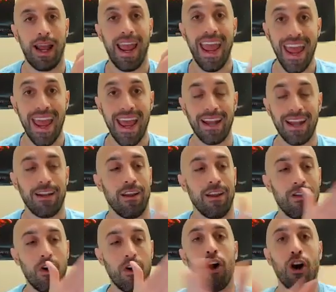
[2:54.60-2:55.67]
and
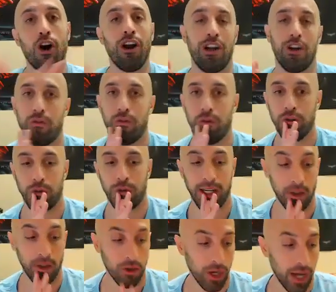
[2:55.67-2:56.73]
the RR interval is
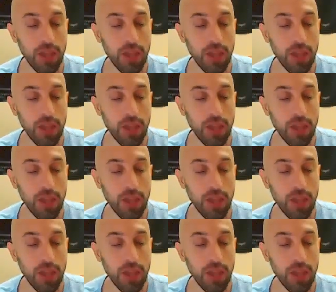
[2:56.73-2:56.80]
regular.